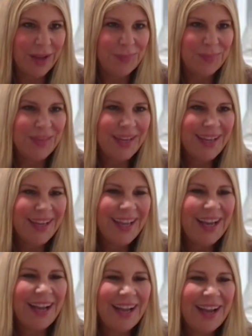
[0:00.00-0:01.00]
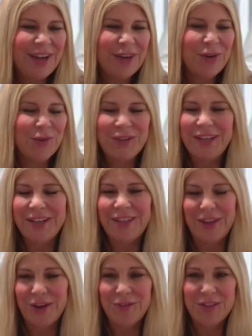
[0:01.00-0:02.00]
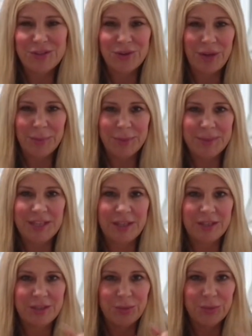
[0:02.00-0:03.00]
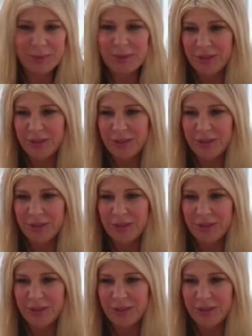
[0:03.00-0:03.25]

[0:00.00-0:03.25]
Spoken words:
And I don't know if Eden thought of this or not, but I'm telling it real.